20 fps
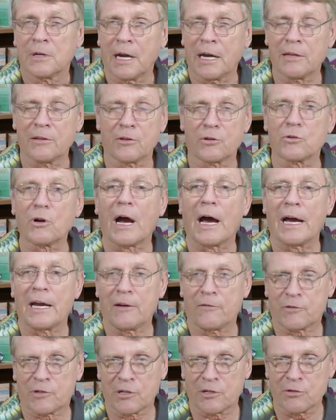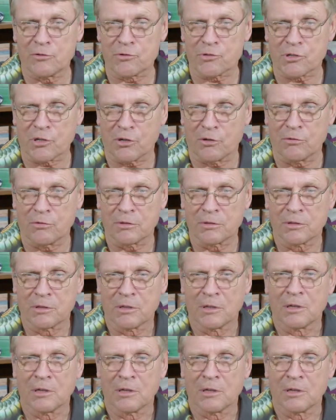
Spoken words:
and the drive to do so,